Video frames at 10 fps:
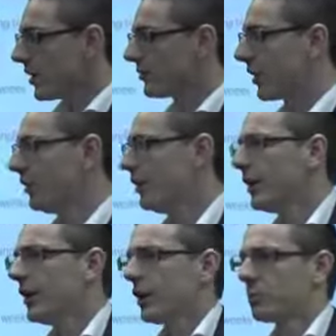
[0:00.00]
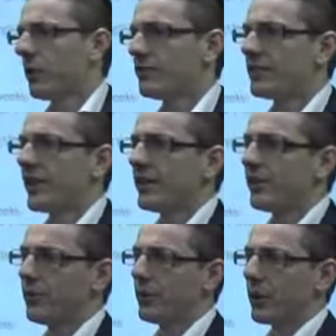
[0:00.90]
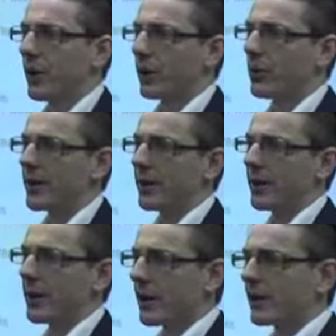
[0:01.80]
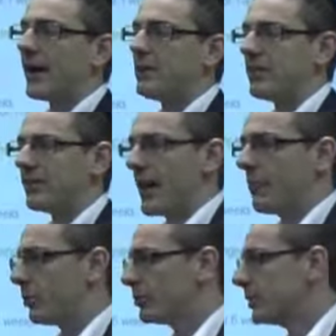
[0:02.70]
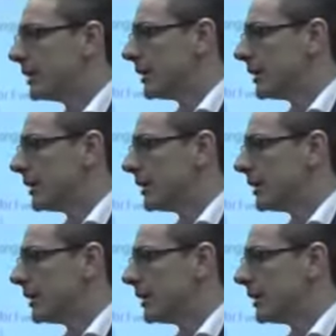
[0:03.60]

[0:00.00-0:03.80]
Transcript: So I suppose to take you through a quick claims example,